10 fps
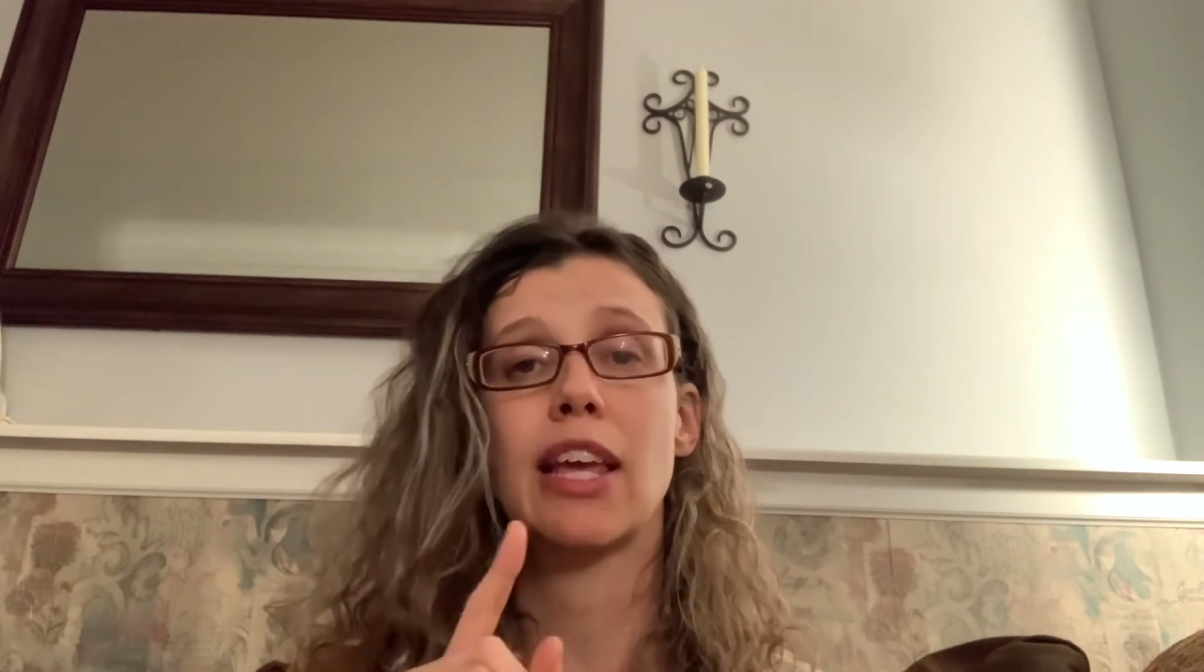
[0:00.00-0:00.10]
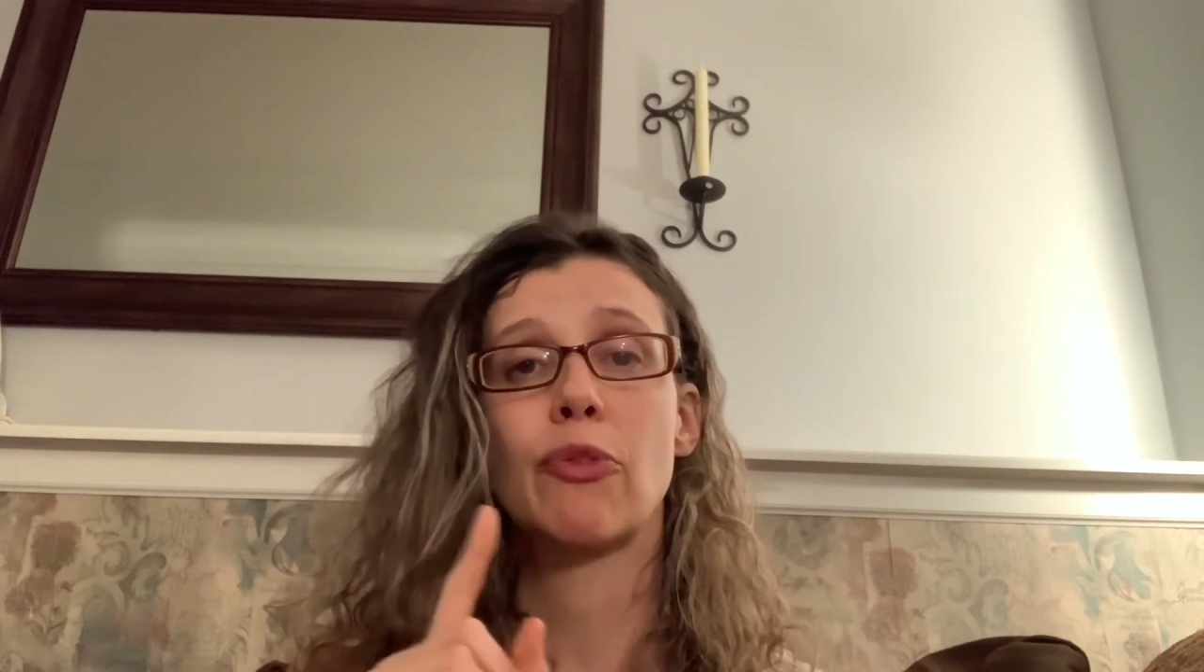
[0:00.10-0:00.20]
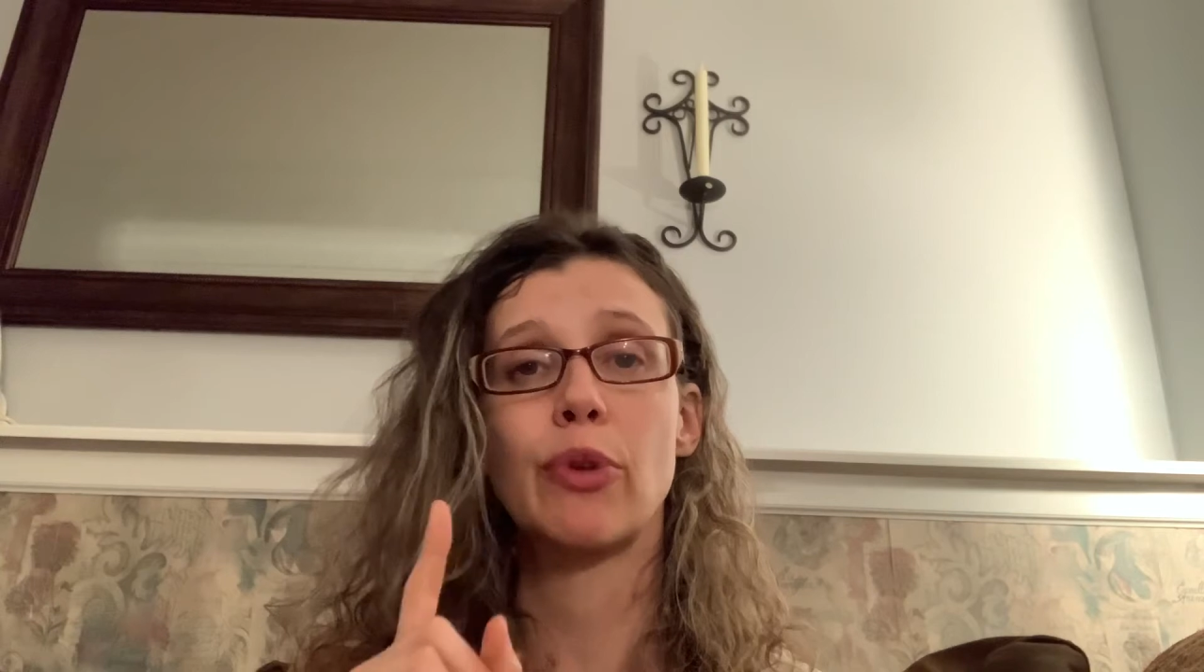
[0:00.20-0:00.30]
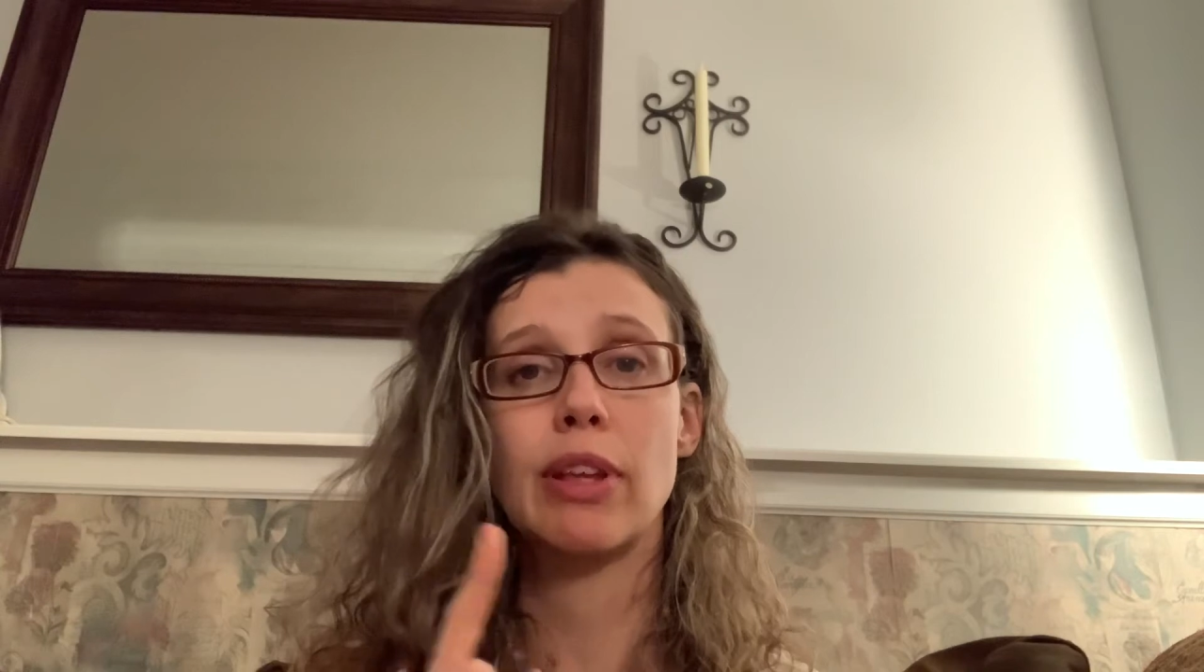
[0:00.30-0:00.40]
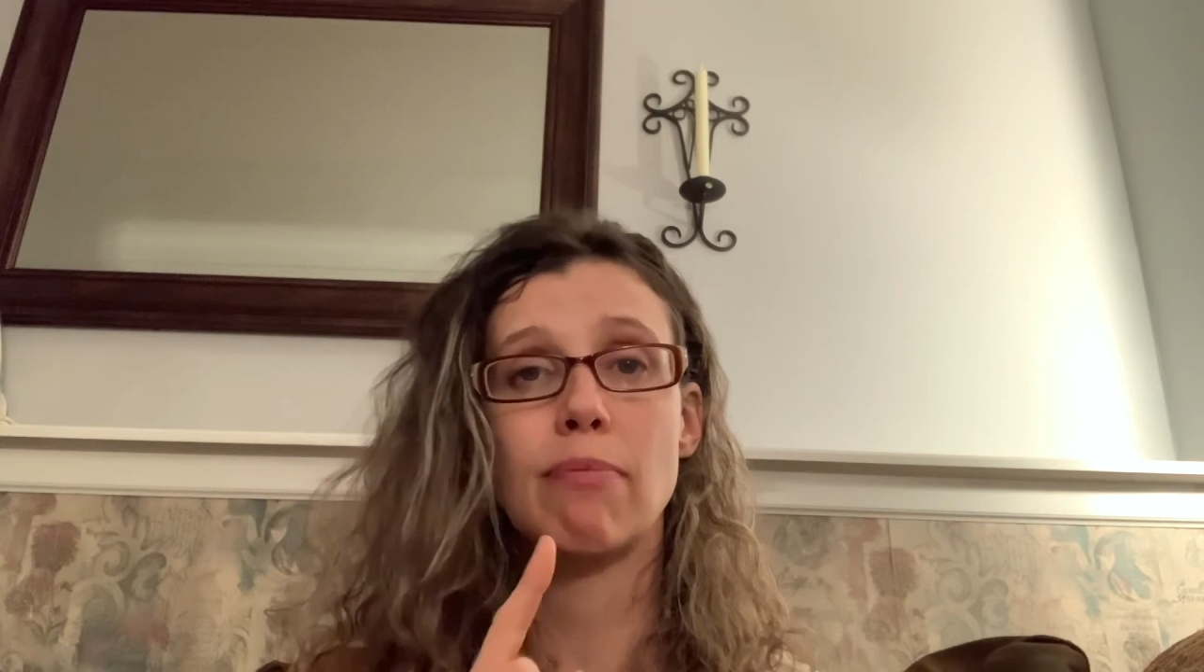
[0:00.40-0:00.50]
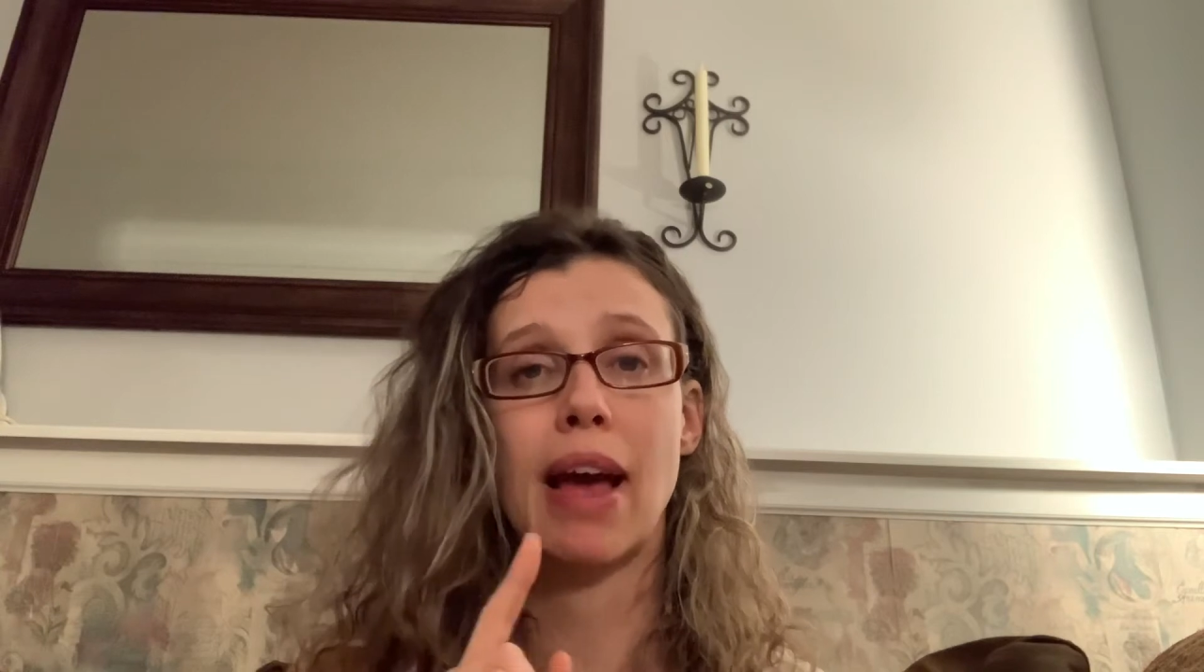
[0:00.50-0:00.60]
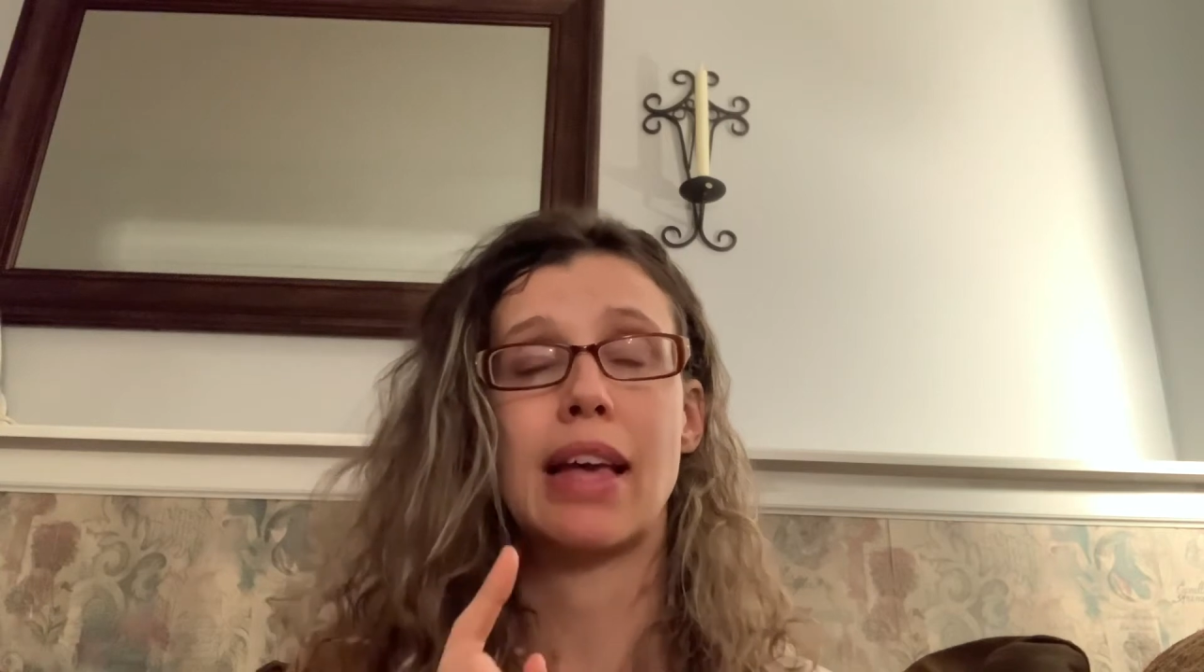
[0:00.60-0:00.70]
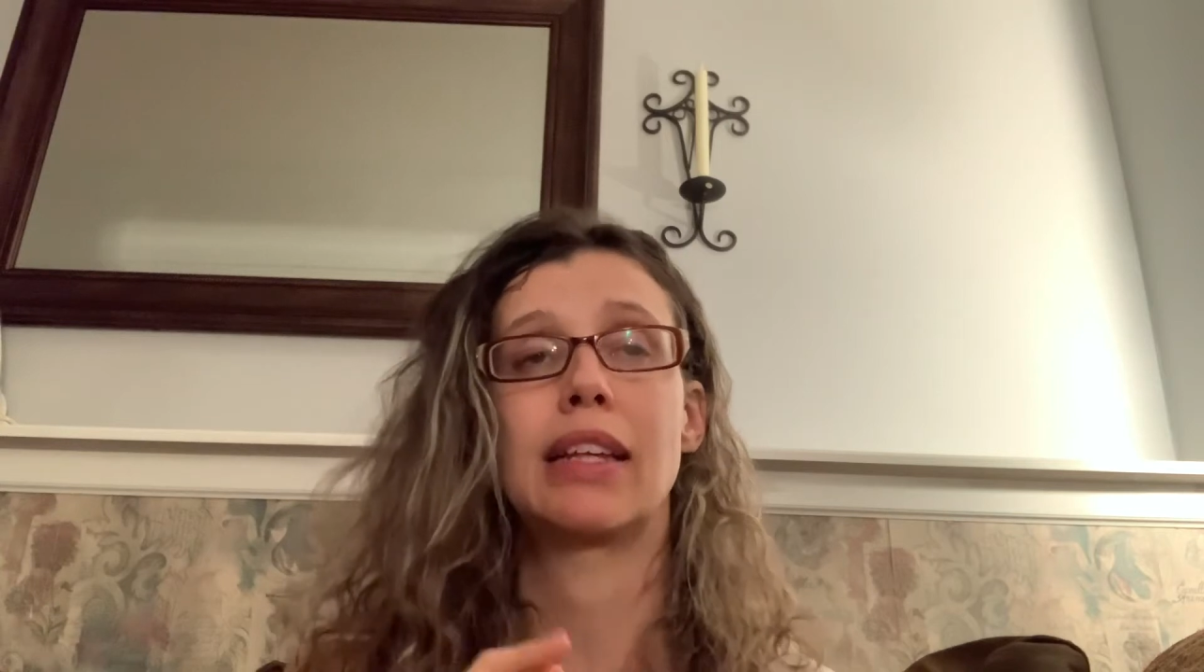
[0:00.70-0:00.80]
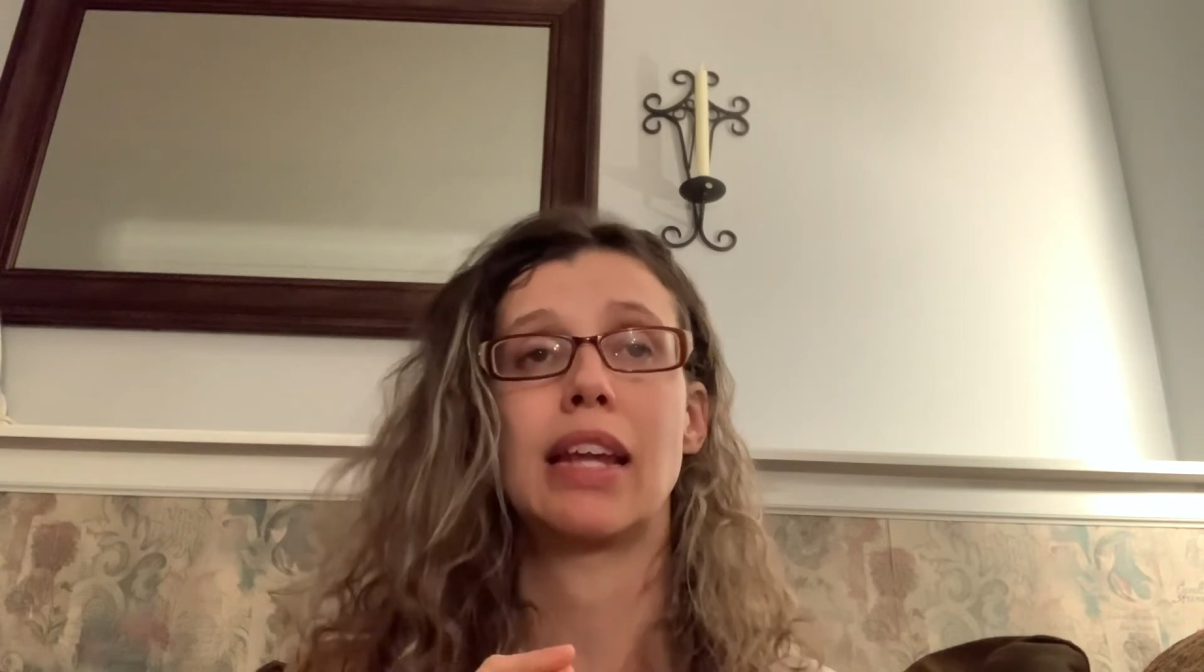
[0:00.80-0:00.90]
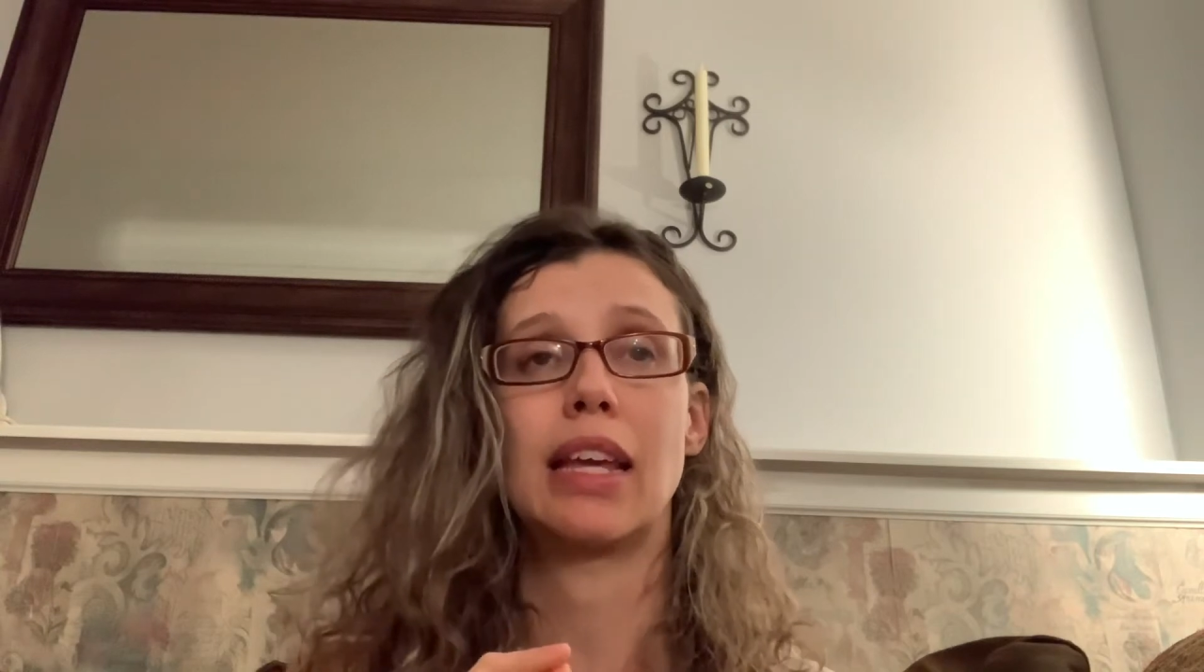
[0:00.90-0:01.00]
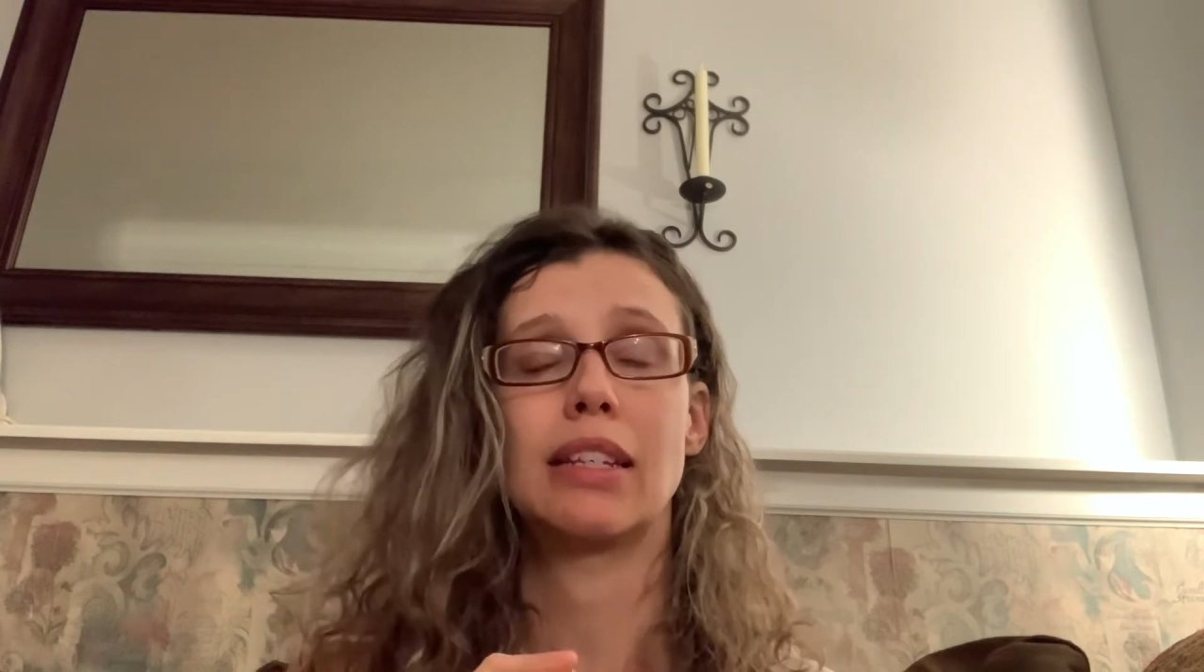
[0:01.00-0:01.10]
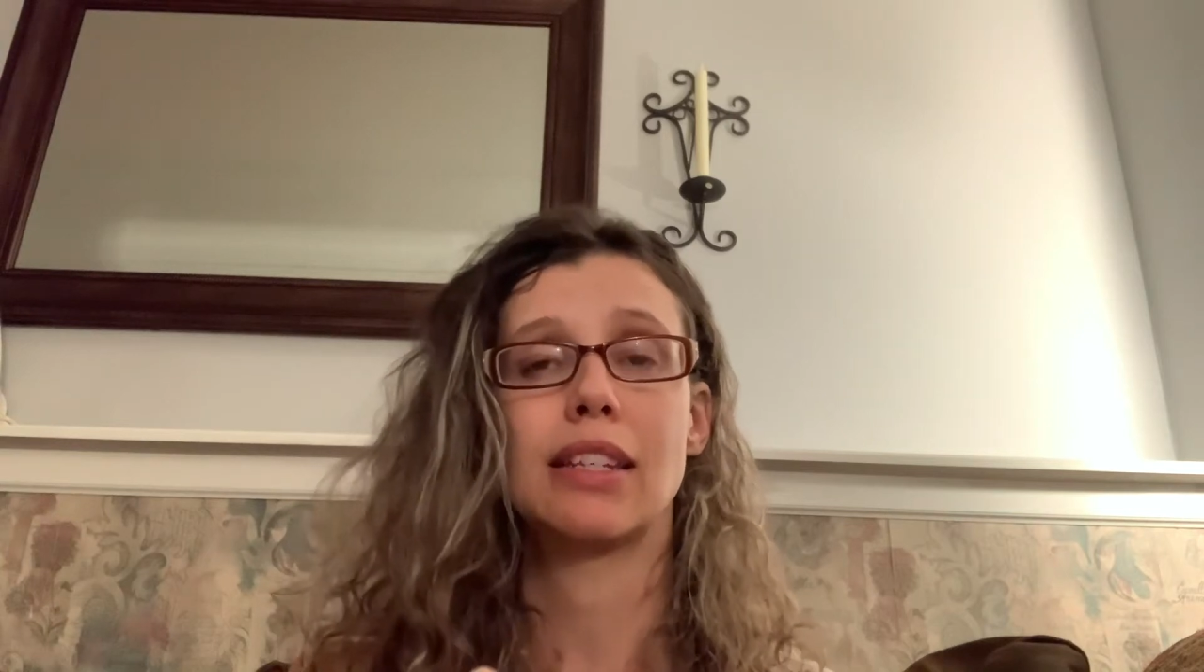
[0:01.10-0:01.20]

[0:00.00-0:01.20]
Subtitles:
remyelinate.